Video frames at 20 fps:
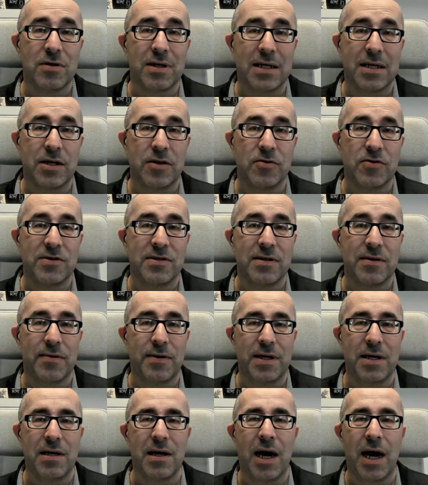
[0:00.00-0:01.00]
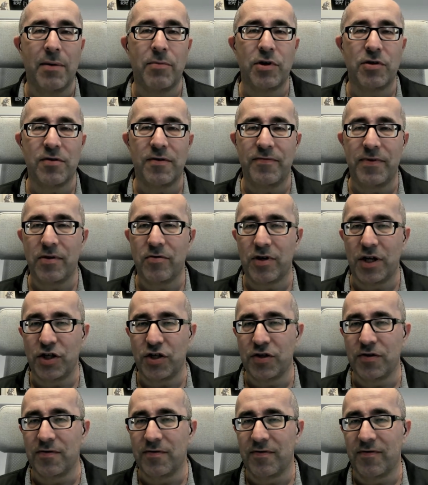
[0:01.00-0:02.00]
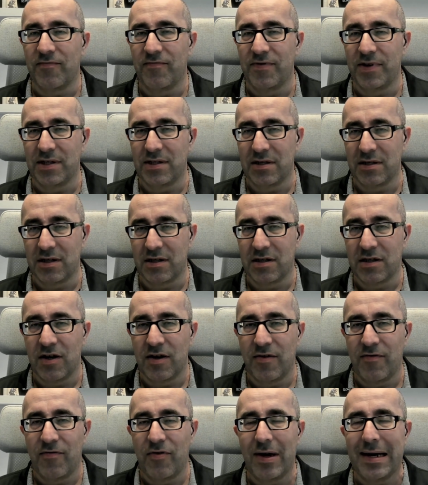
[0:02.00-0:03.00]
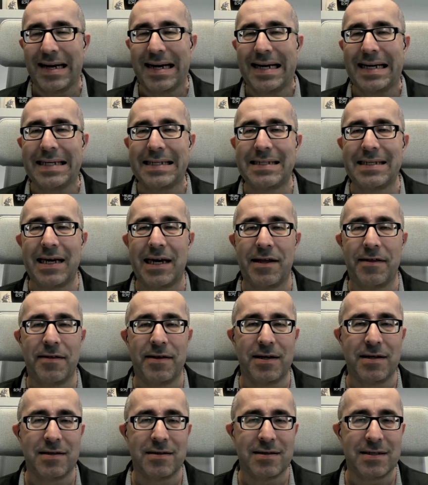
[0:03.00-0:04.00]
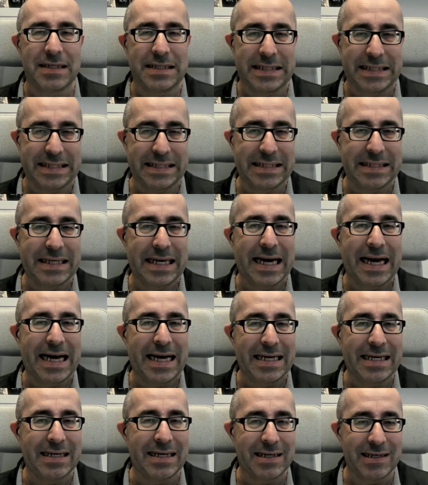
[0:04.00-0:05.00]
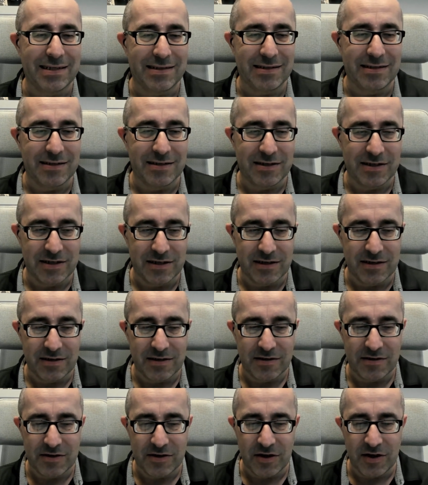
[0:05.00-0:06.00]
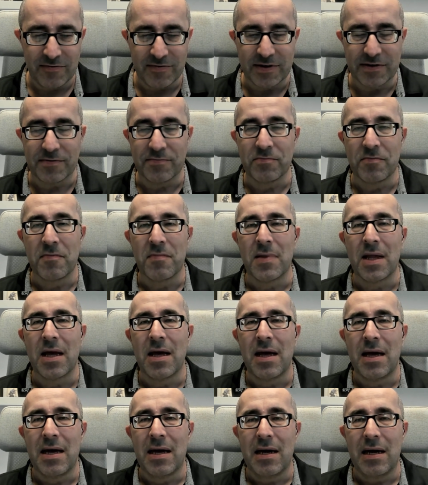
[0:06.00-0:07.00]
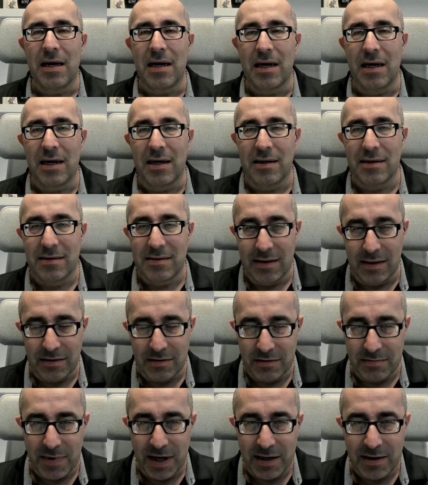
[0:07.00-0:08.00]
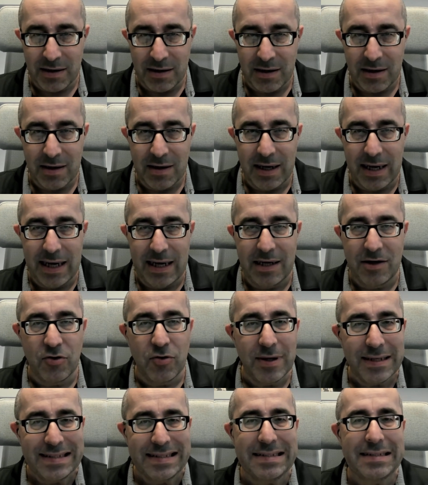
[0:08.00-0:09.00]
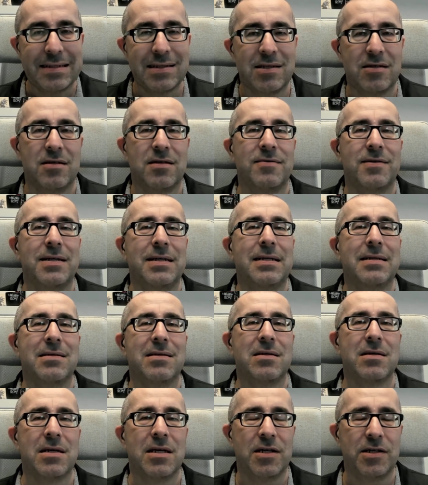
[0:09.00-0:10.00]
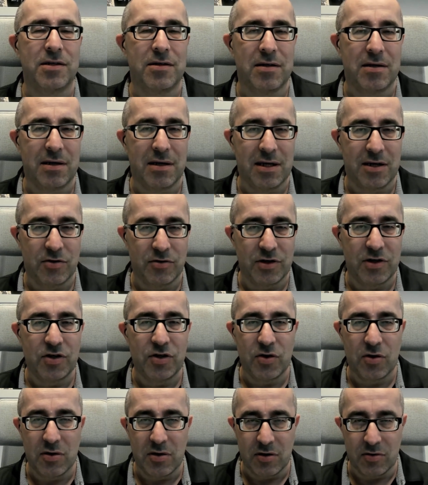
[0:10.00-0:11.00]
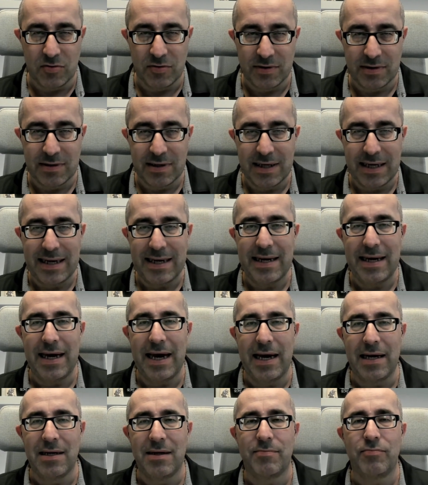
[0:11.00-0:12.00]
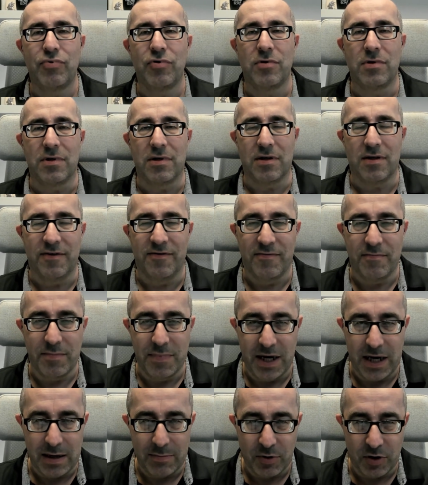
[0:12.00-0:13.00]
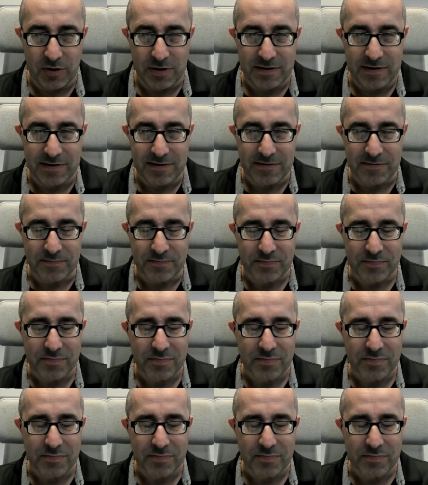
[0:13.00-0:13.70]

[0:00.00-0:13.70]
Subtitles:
use the hybrid configuration wizard for licensing this unlicensed servers. Still a reminder, a coexistence server is not allowed to host any productive mailboxes.